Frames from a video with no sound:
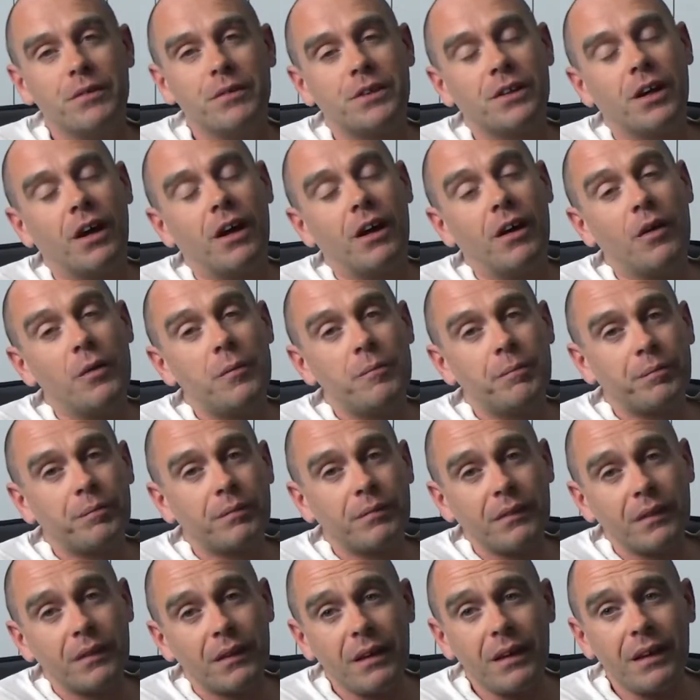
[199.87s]
So,
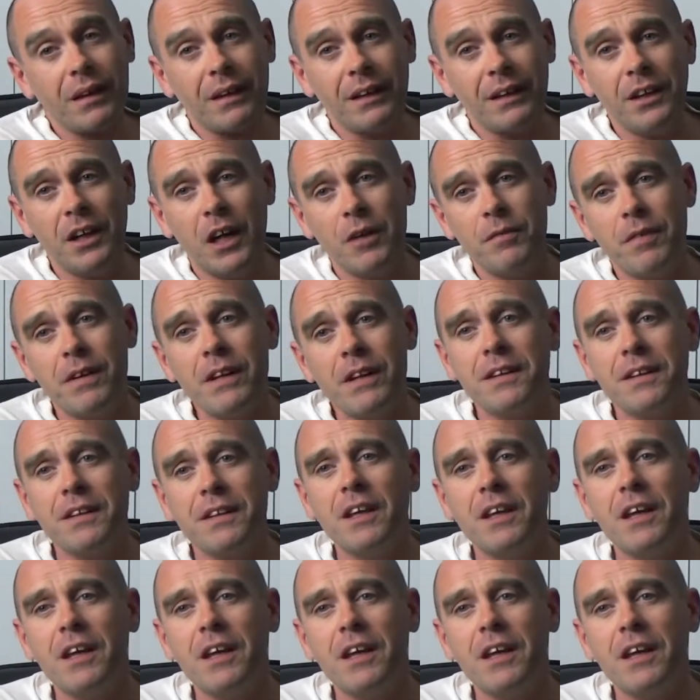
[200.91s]
if any